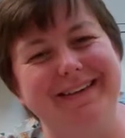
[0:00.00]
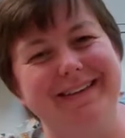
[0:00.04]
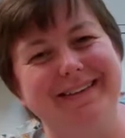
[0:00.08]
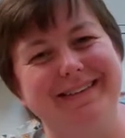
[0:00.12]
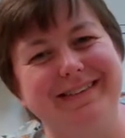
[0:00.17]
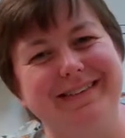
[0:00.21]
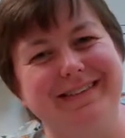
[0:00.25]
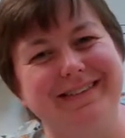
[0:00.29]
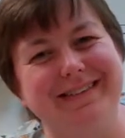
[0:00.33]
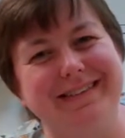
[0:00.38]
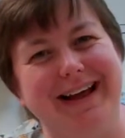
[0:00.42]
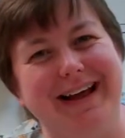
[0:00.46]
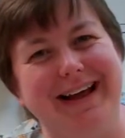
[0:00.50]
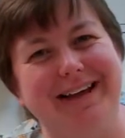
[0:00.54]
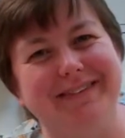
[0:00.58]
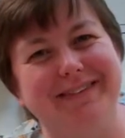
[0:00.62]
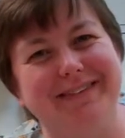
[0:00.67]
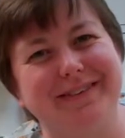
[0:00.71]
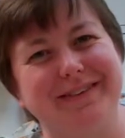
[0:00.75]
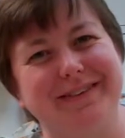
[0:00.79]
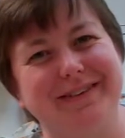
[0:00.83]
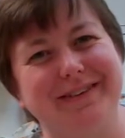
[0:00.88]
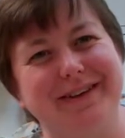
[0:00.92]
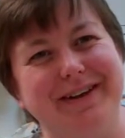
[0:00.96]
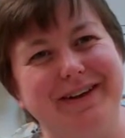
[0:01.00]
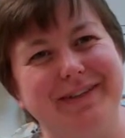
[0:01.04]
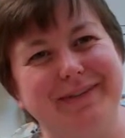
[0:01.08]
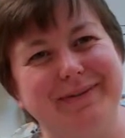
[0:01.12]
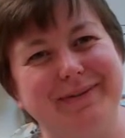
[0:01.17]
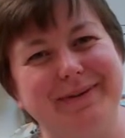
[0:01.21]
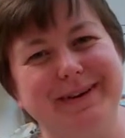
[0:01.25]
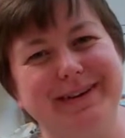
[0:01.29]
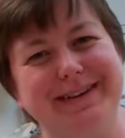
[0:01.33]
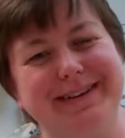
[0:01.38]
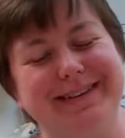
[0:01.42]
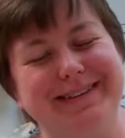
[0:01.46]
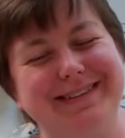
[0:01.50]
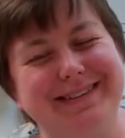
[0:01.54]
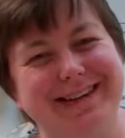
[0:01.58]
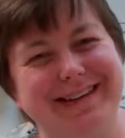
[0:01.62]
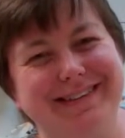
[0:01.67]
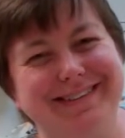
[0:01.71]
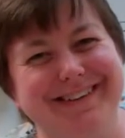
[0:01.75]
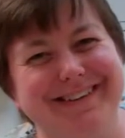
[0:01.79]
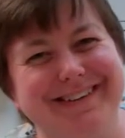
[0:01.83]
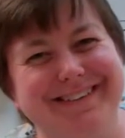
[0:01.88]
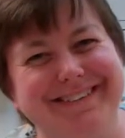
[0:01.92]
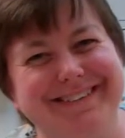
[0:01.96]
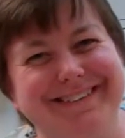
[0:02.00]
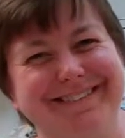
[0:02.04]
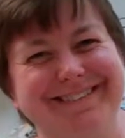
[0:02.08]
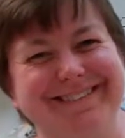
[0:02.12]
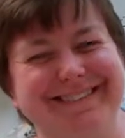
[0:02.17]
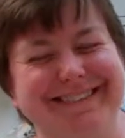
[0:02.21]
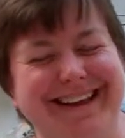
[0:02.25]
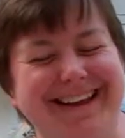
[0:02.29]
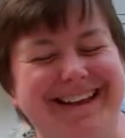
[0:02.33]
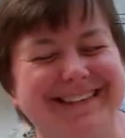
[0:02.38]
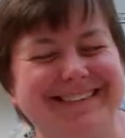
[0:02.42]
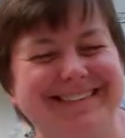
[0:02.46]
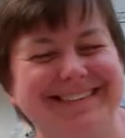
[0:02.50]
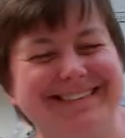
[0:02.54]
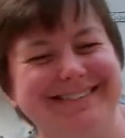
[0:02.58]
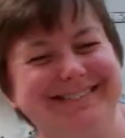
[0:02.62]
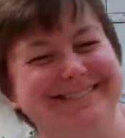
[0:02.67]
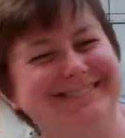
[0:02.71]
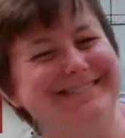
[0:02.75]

this is Task 33 discussion. Thanks.